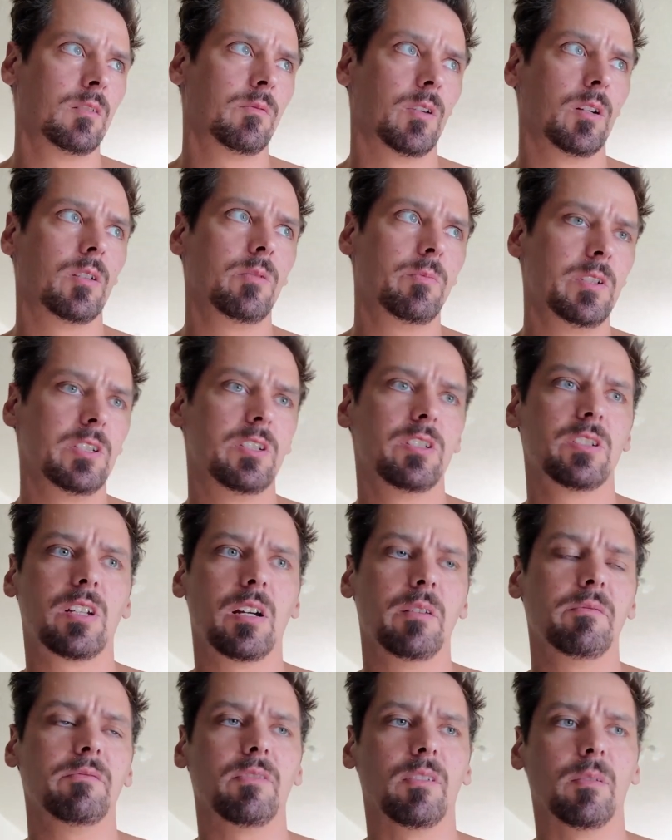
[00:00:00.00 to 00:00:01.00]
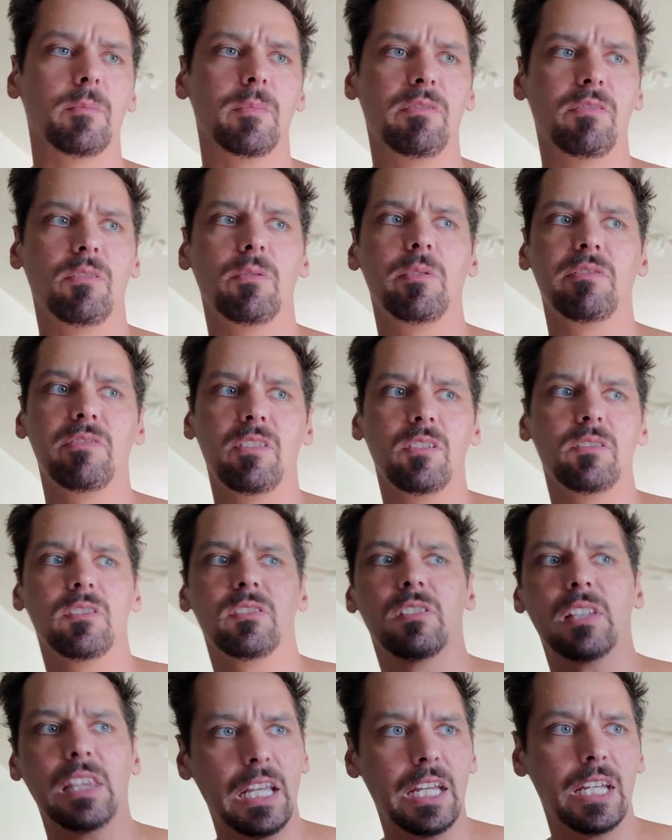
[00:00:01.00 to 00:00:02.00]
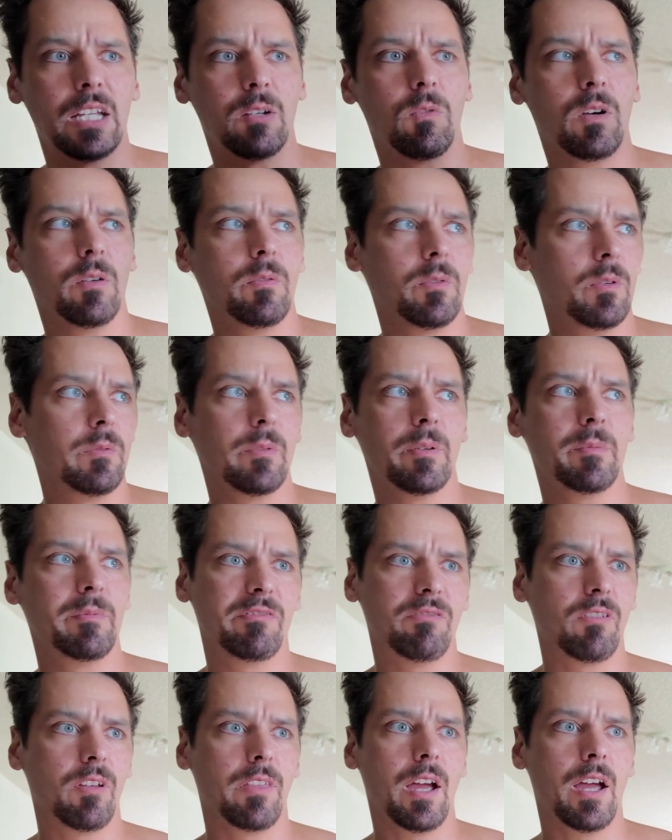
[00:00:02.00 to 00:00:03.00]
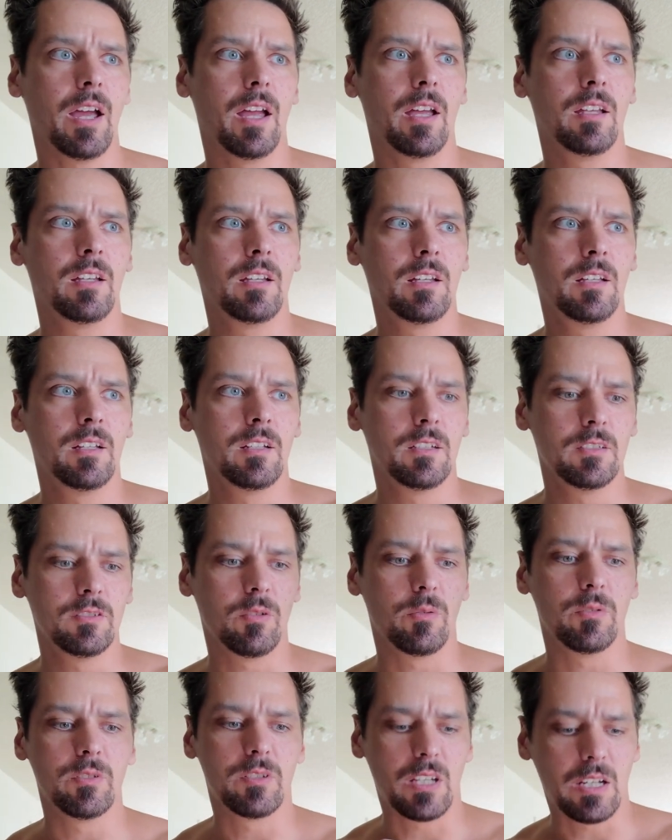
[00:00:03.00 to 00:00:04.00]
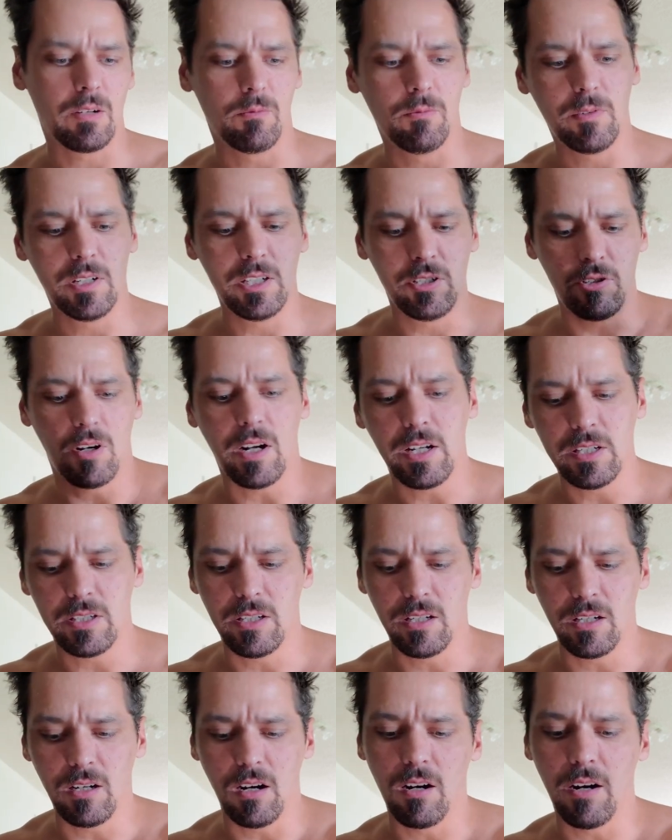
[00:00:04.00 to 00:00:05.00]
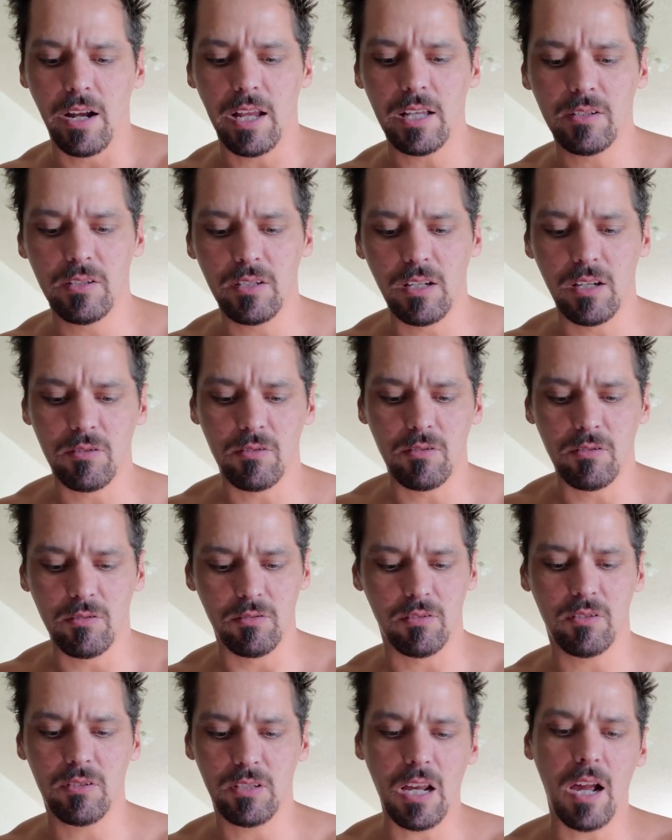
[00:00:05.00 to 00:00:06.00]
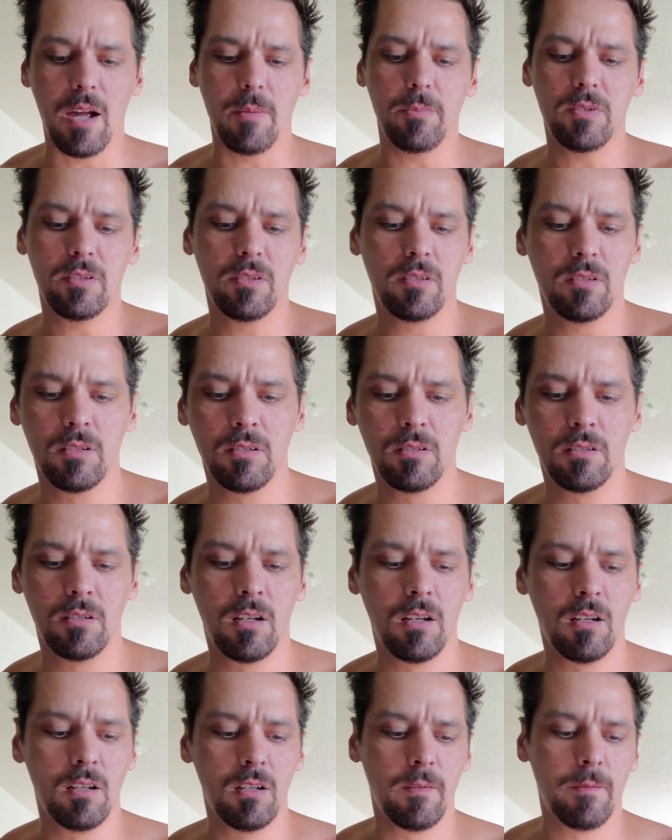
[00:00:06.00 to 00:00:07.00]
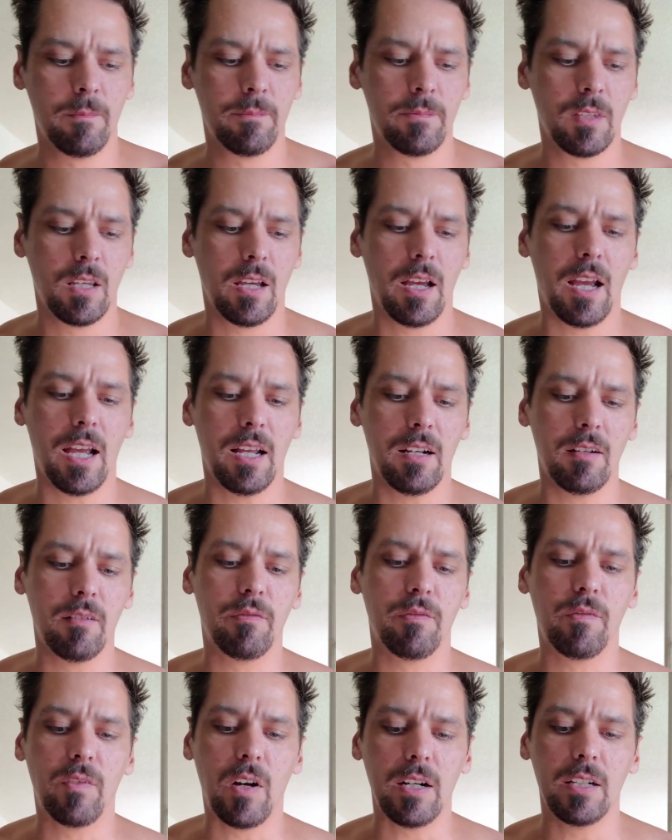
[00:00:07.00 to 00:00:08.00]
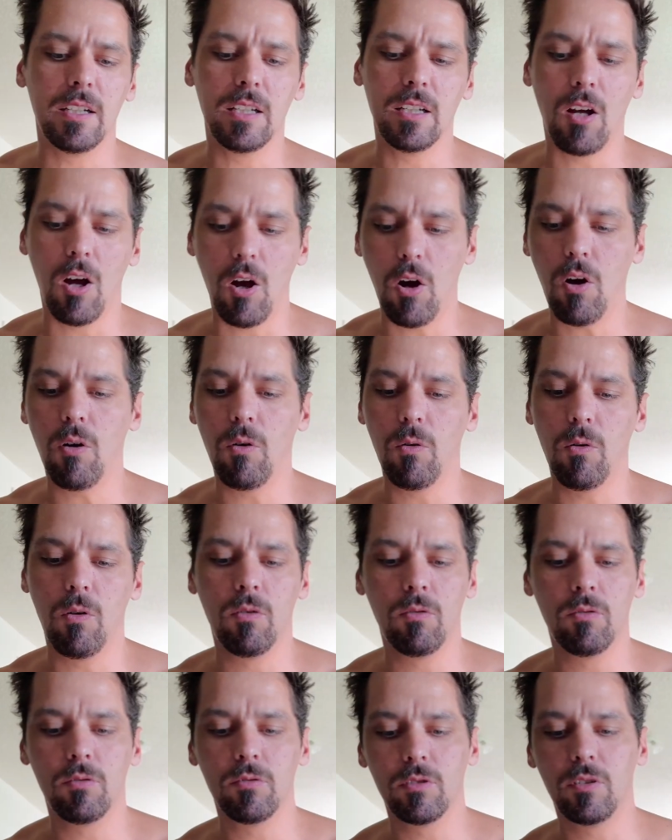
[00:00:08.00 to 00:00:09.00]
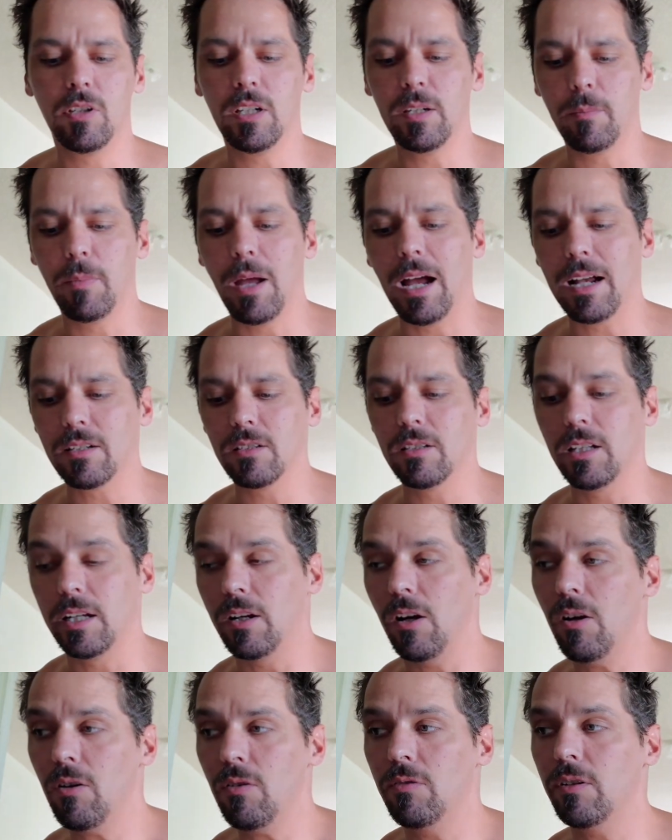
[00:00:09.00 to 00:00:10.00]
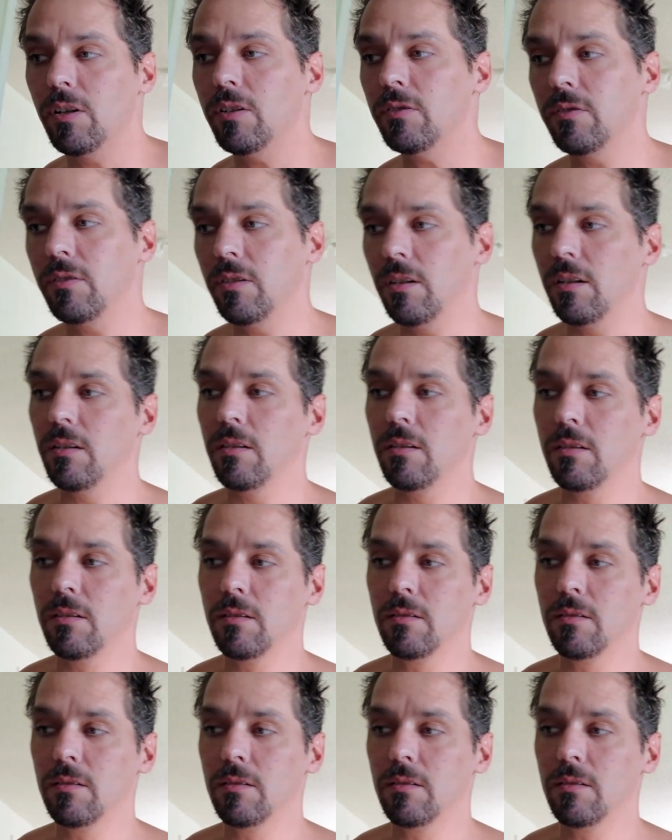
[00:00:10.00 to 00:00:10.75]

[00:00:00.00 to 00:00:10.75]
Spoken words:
Where did we just come from before we fell in this lake? Where were we before that? So it's like retracing our ancestors' steps and finding, getting back to like, here's the